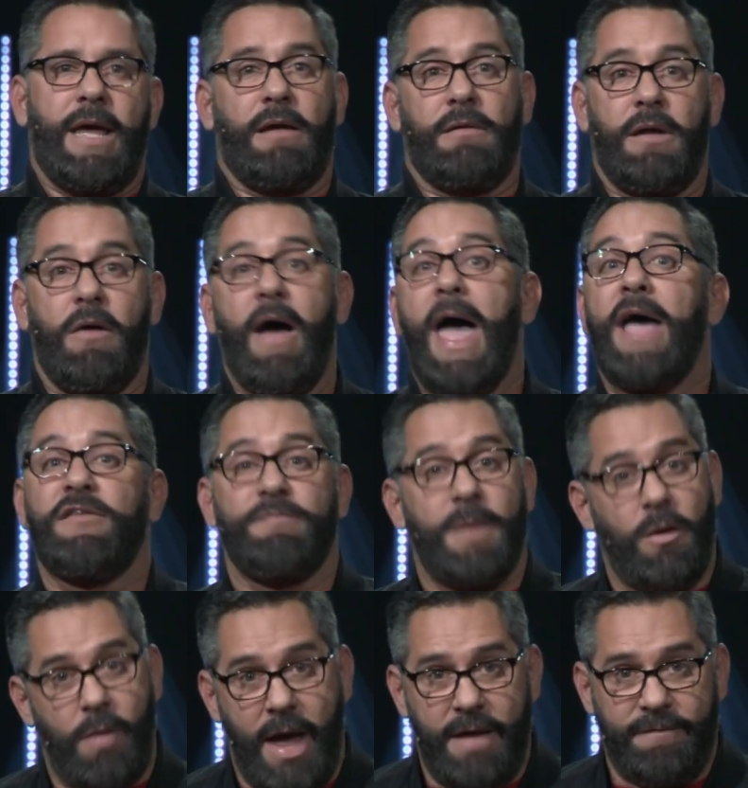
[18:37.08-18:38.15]
I don't know, ask
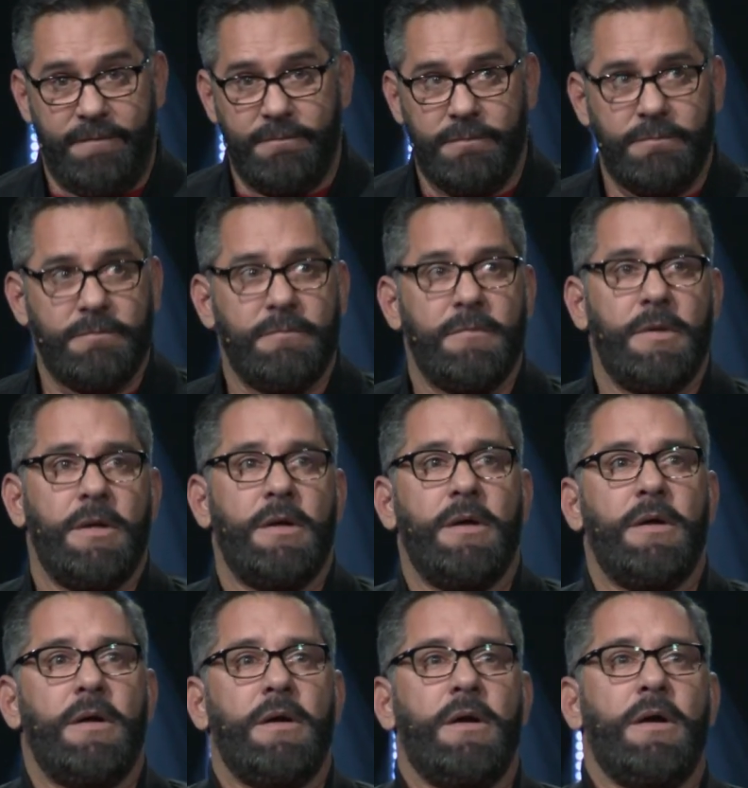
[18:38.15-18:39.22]
my wife.
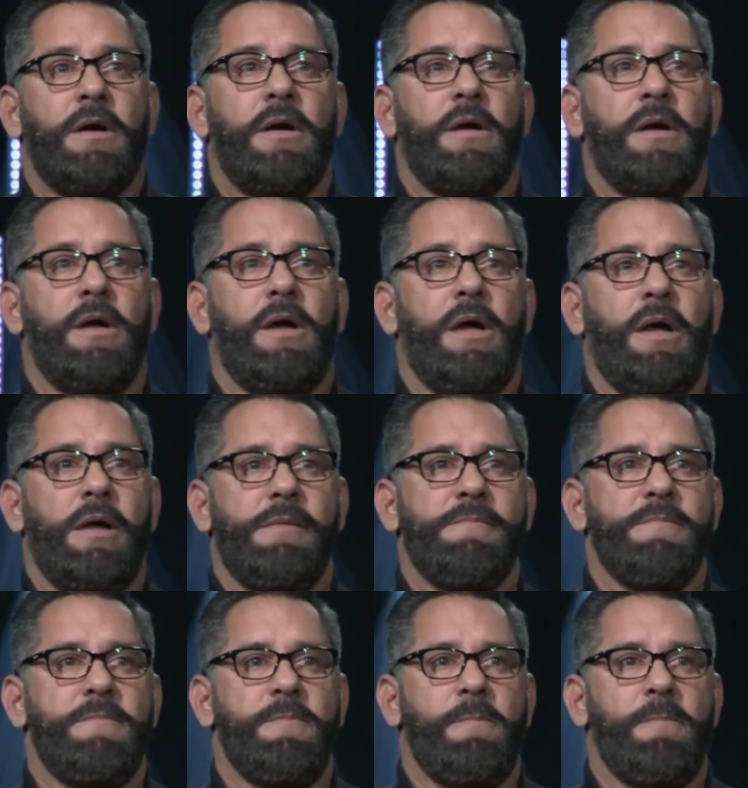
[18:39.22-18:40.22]
Um,